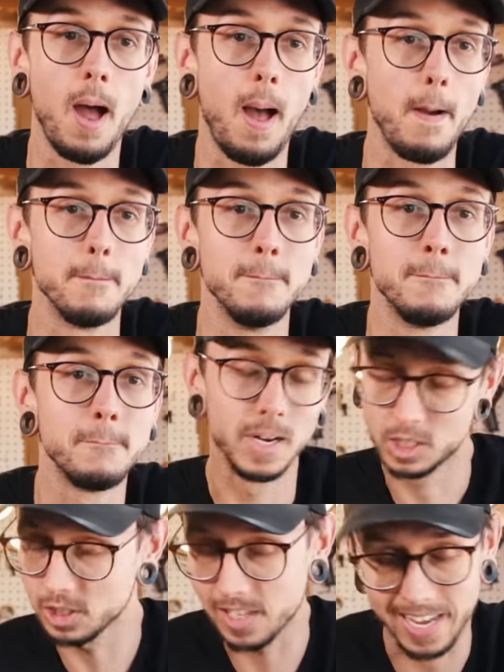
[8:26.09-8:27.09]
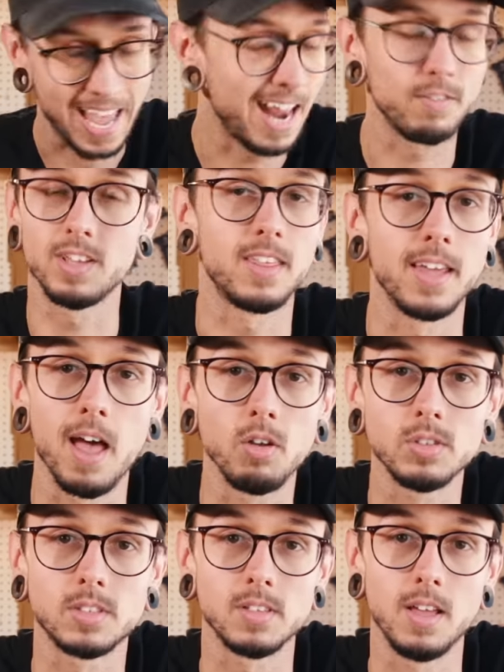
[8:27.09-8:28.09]
But just like everything
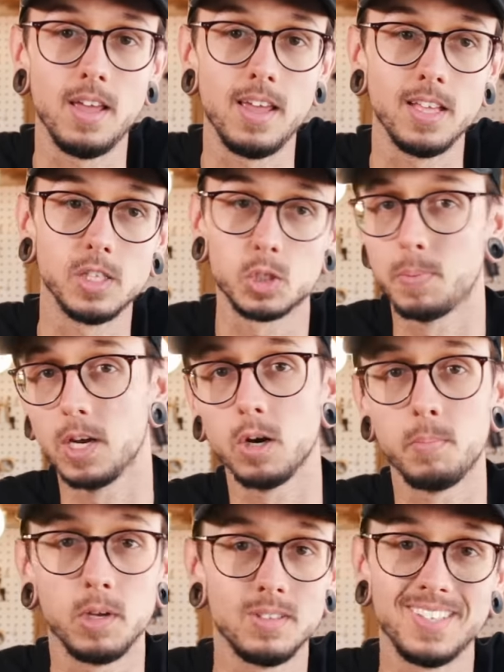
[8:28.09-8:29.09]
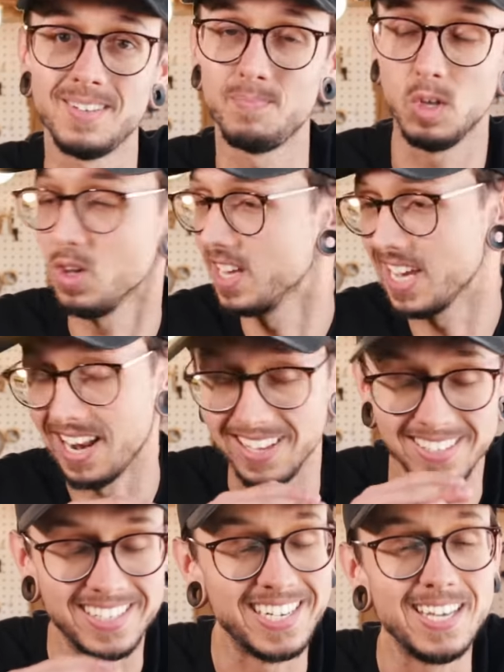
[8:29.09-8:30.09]
else in speaker building, you can get
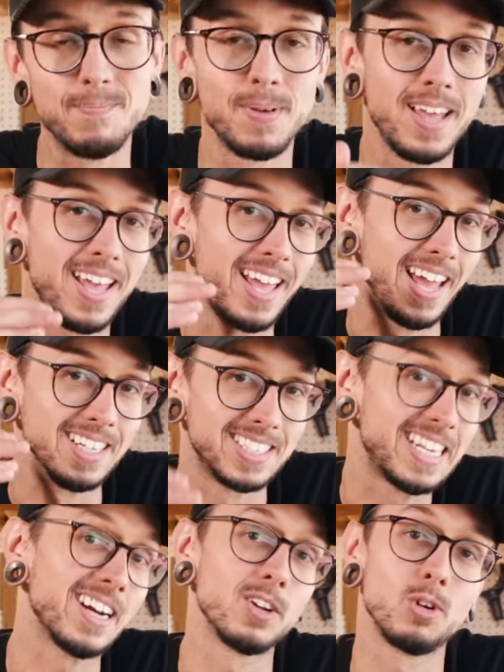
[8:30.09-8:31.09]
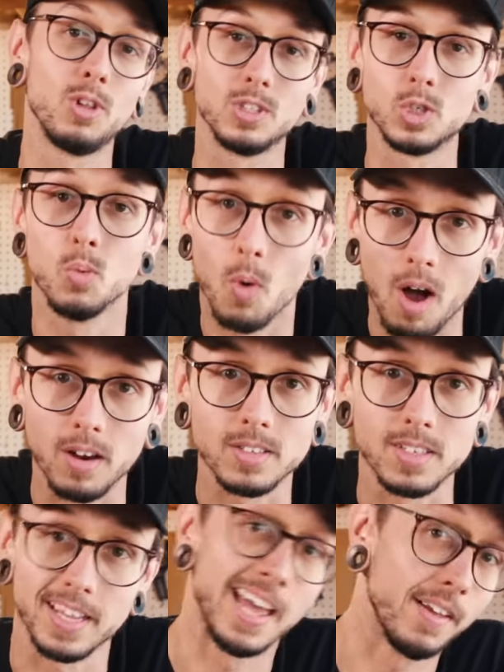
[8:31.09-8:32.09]
as deep and as technical as you
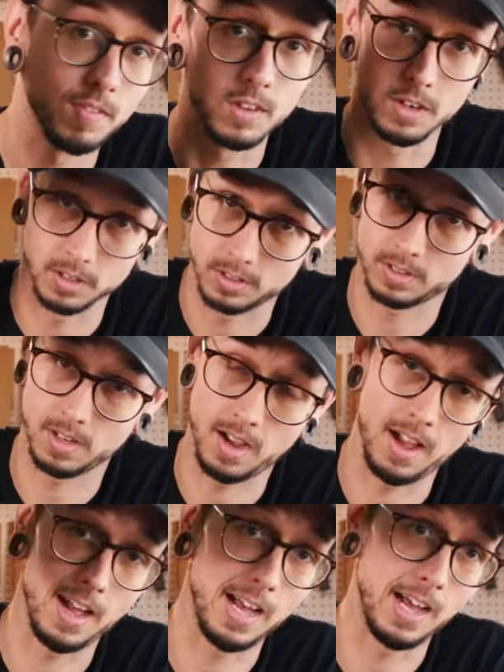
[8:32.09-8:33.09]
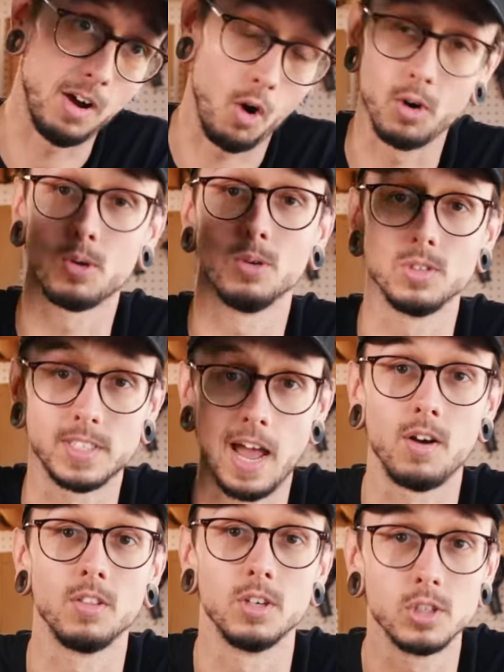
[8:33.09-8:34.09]
want. Again, there's articles
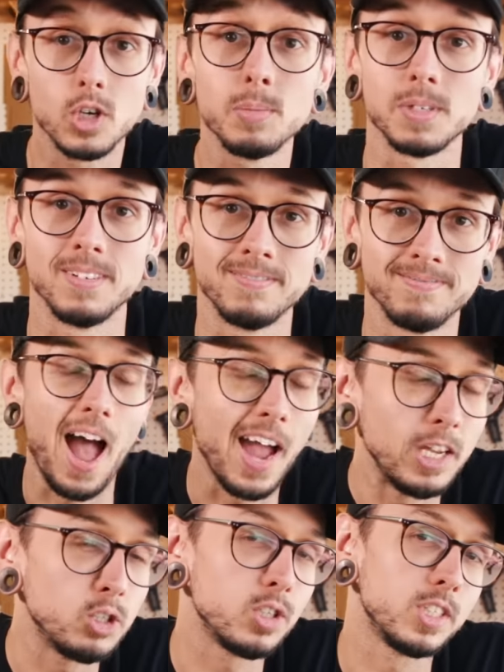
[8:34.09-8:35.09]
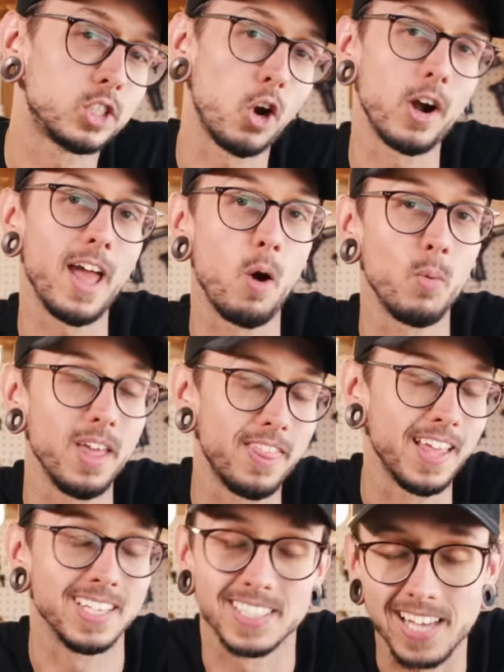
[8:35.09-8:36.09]
down in the description. I usually start out with
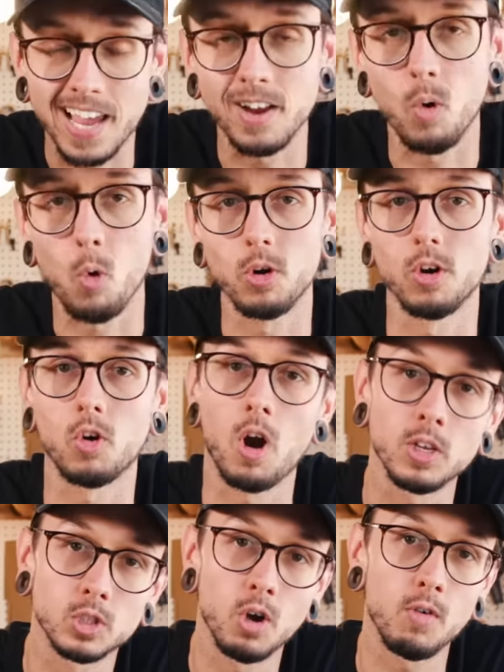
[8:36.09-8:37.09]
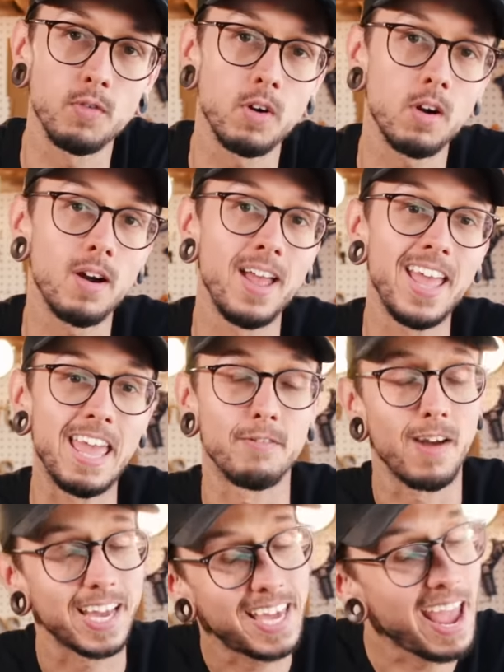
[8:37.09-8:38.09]
a second order crossover.
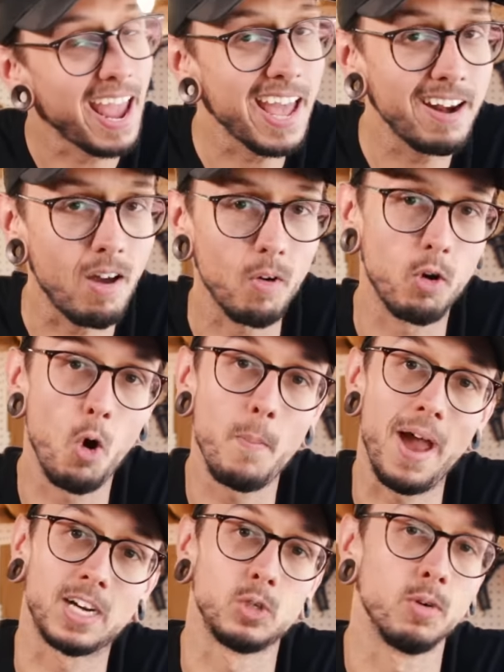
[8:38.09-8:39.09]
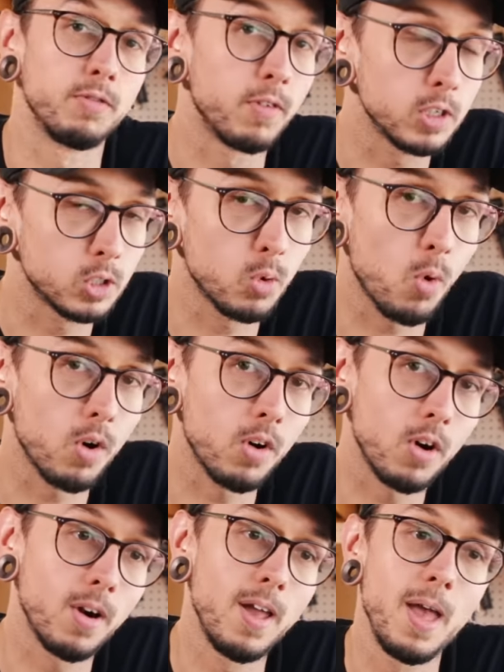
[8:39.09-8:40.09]
If I can, I'll go back to a first
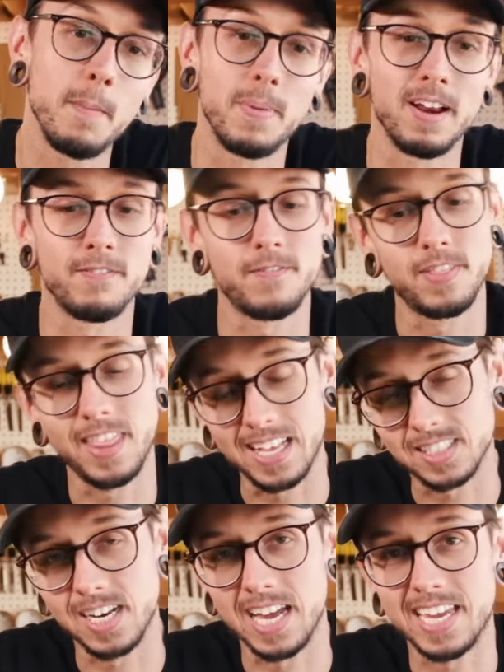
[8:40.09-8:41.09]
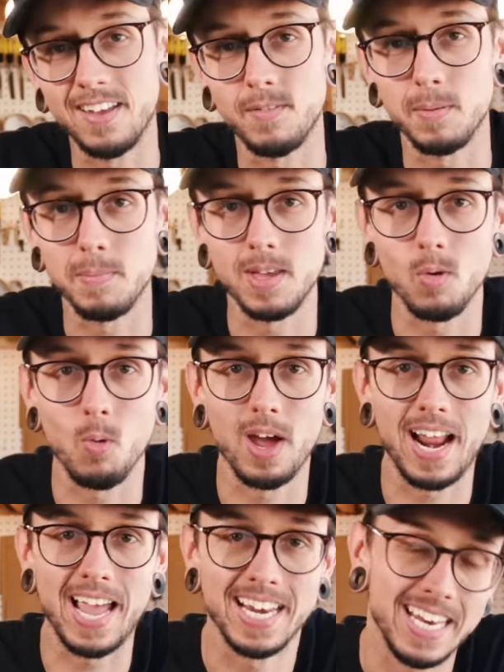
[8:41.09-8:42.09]
order, but if that's not giving me
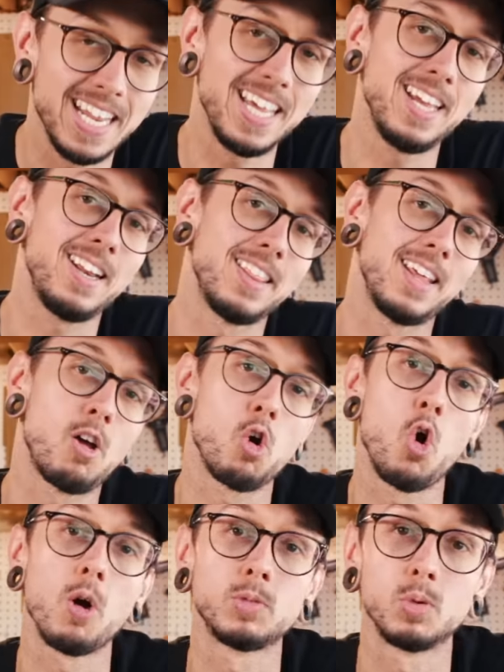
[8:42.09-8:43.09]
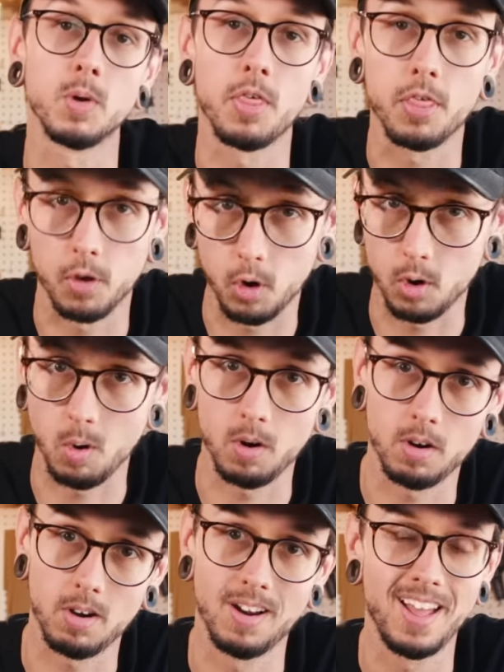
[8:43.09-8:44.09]
what I need, then I'll go up to a third
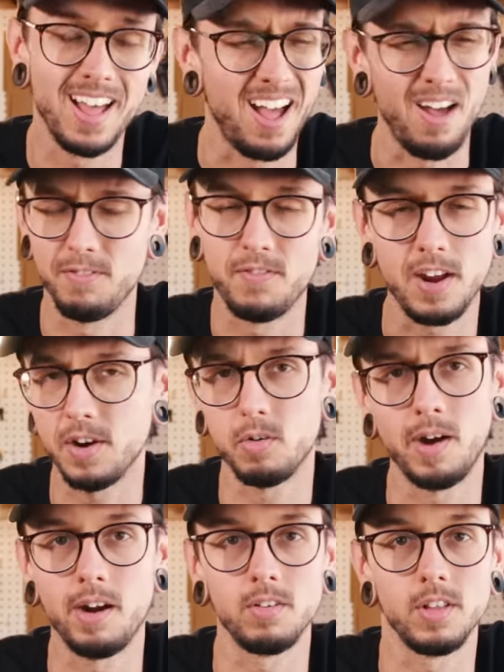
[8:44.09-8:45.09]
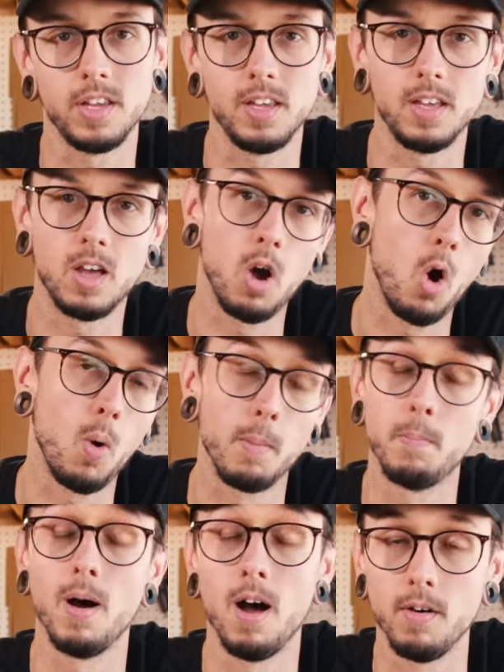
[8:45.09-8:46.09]
order. I very rarely go
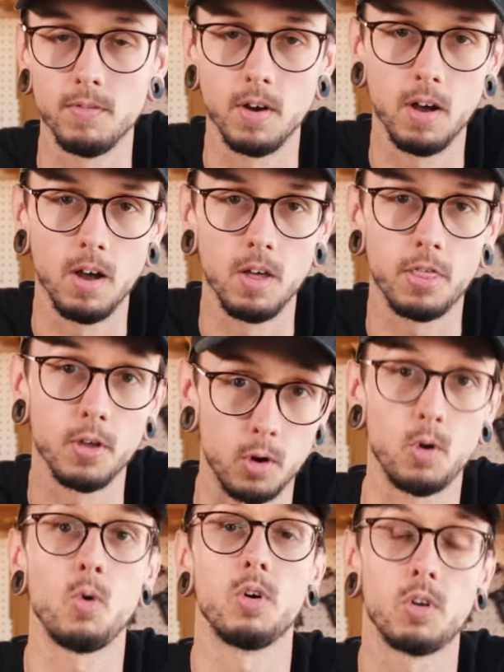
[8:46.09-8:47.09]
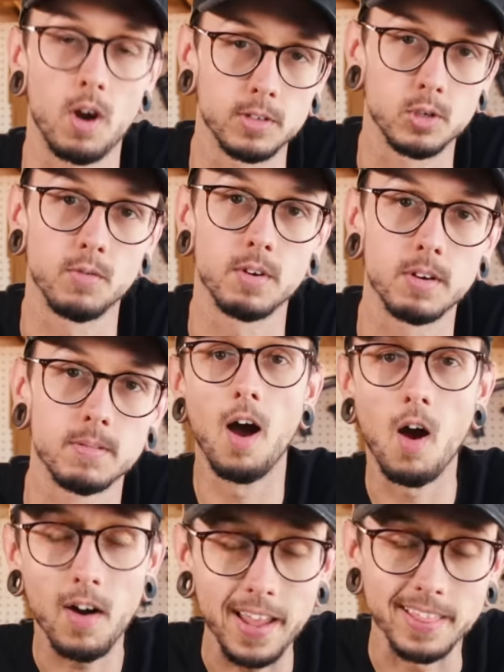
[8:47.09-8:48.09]
above a third order crossover.
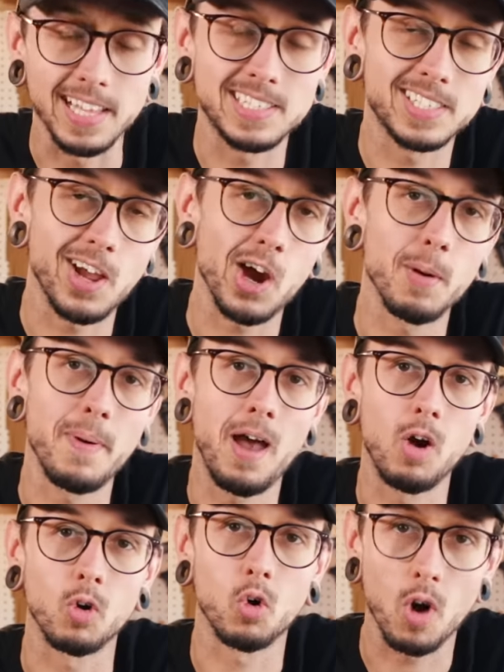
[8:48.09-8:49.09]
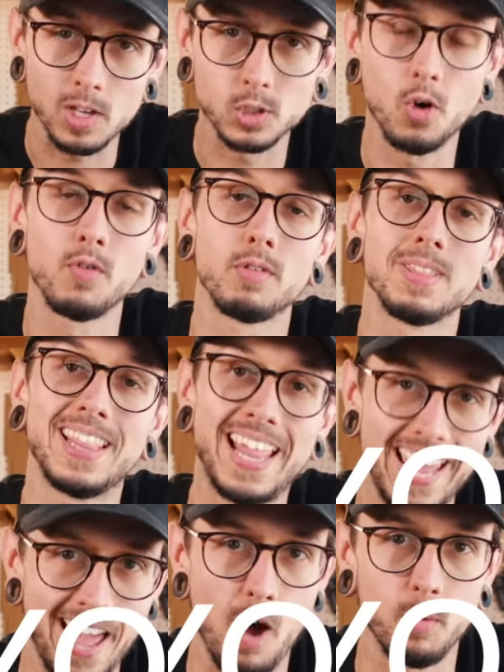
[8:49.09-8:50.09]
All right, let's talk about crossover
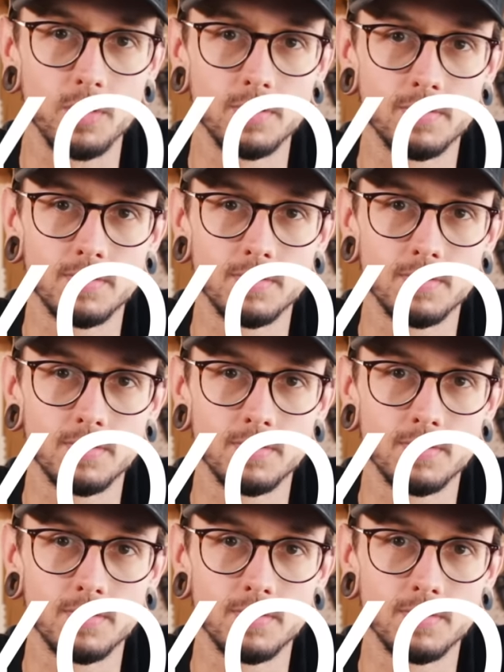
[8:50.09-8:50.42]
layout.